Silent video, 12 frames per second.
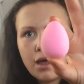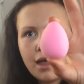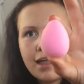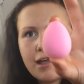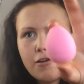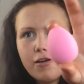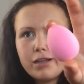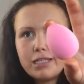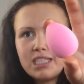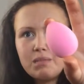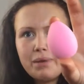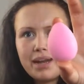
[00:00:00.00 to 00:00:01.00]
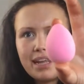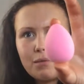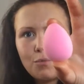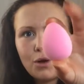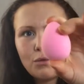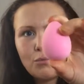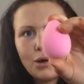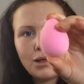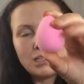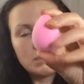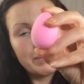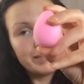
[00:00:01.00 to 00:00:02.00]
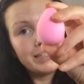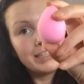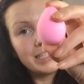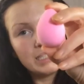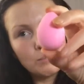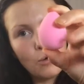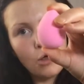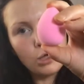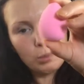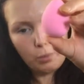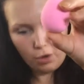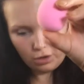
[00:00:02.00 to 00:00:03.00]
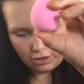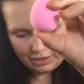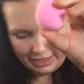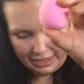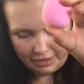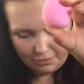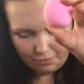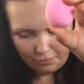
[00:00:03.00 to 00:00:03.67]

Here is the medium one. Well, it's basically small compared to like